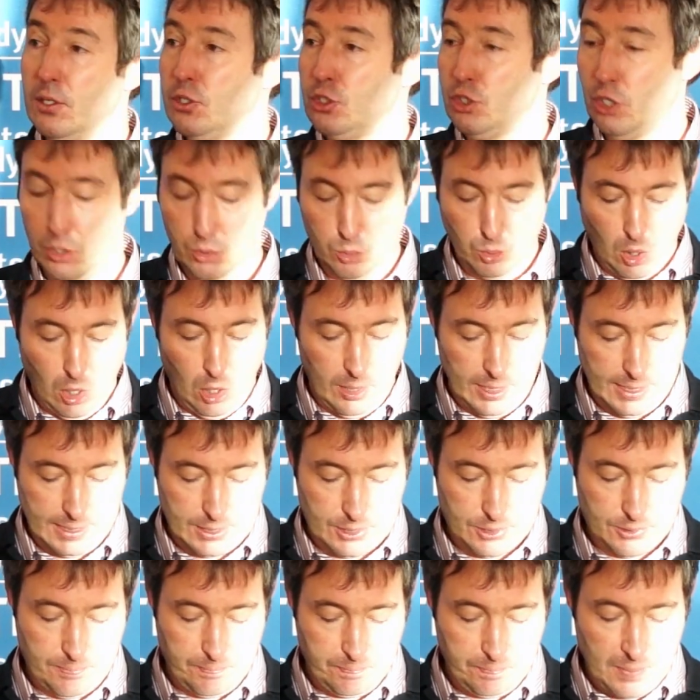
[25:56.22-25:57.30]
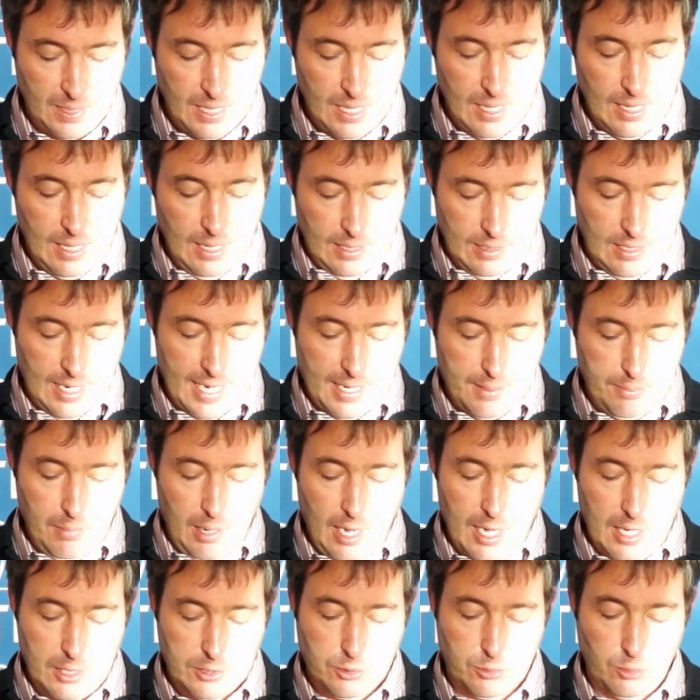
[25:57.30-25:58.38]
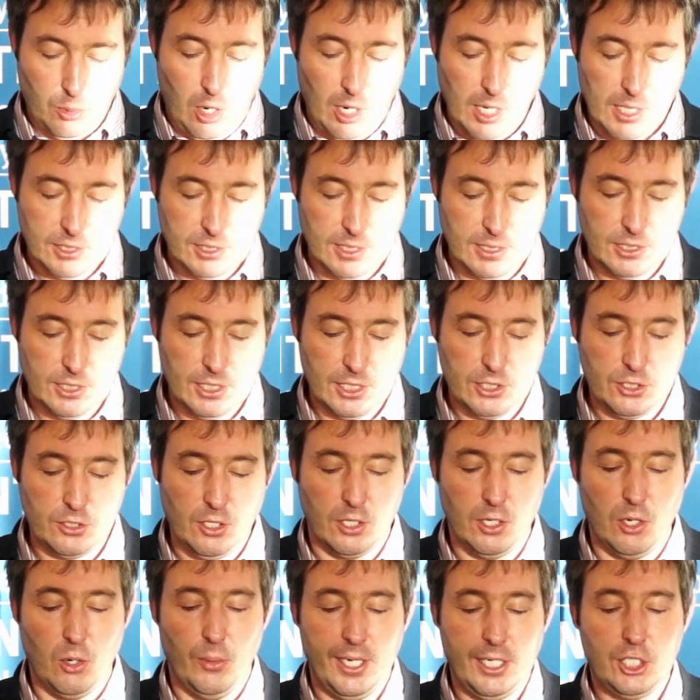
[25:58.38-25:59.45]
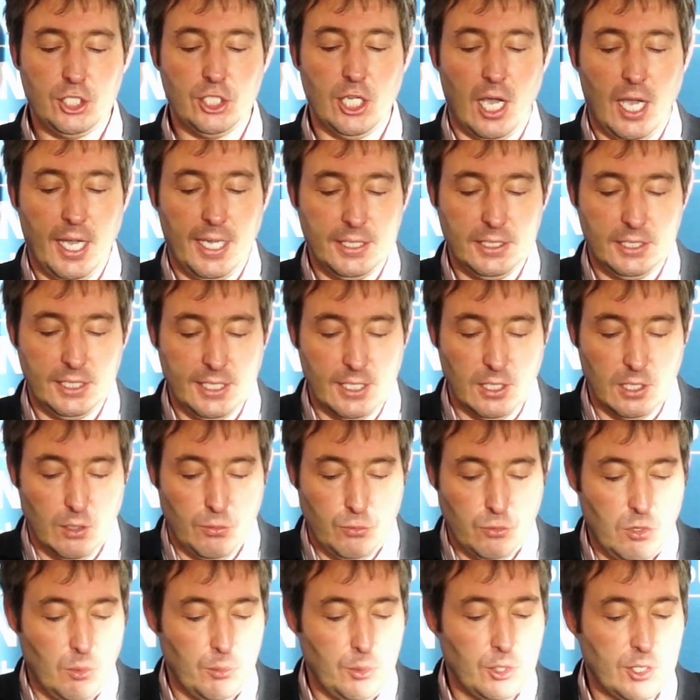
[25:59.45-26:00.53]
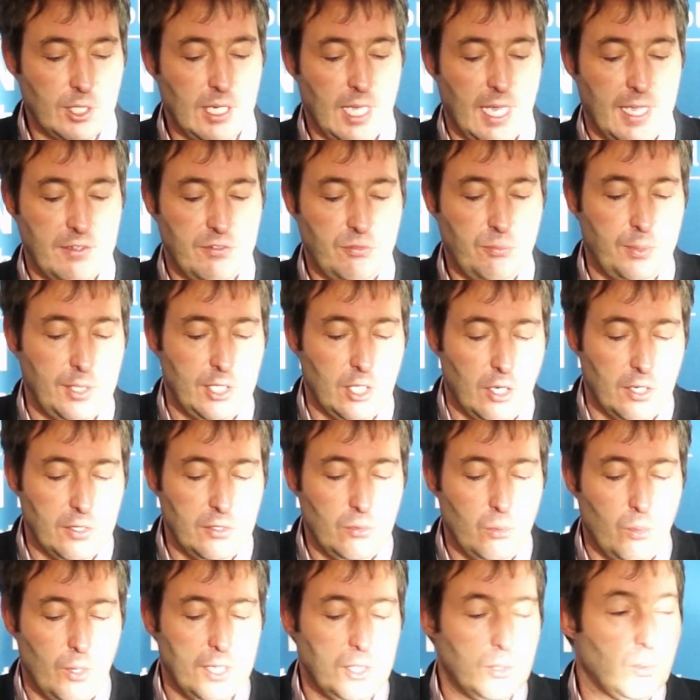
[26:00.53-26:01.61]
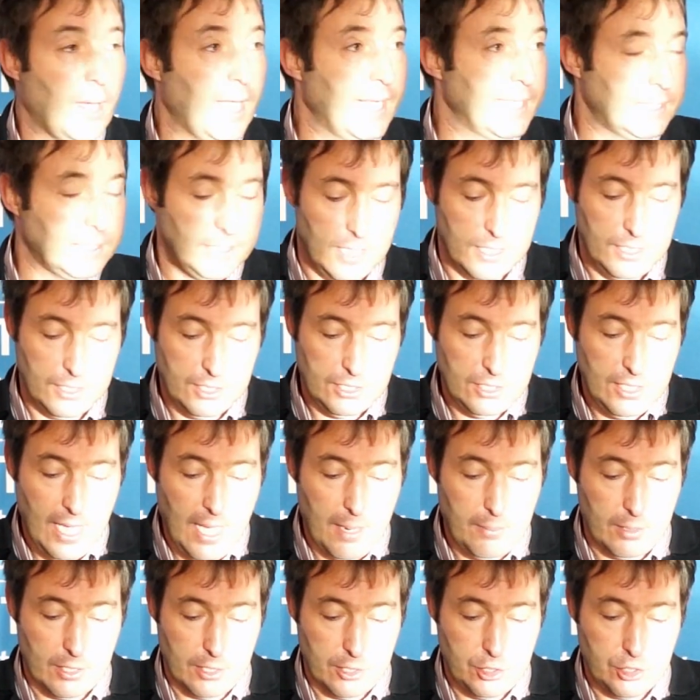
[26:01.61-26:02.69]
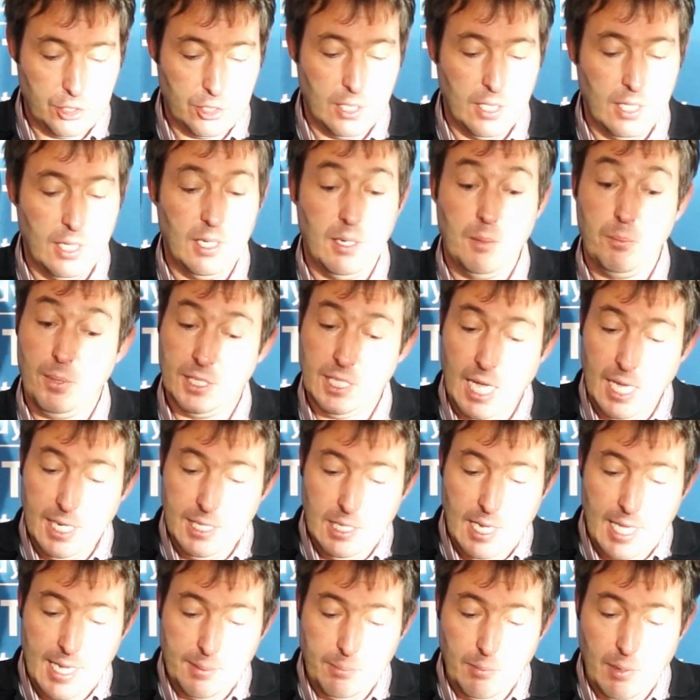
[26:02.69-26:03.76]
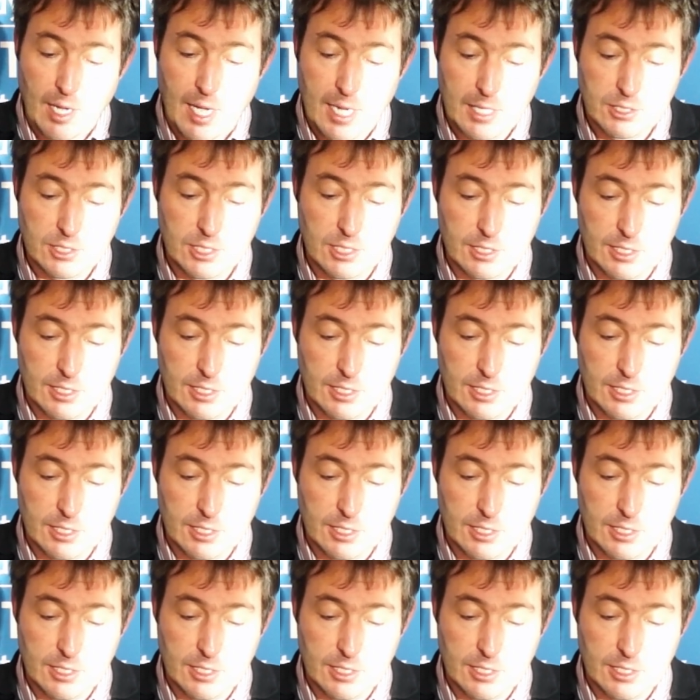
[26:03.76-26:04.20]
John Rawls. Like Marx, Rawls insists on a richer ideal of communal life beyond what rights can establish, but unlike Marx,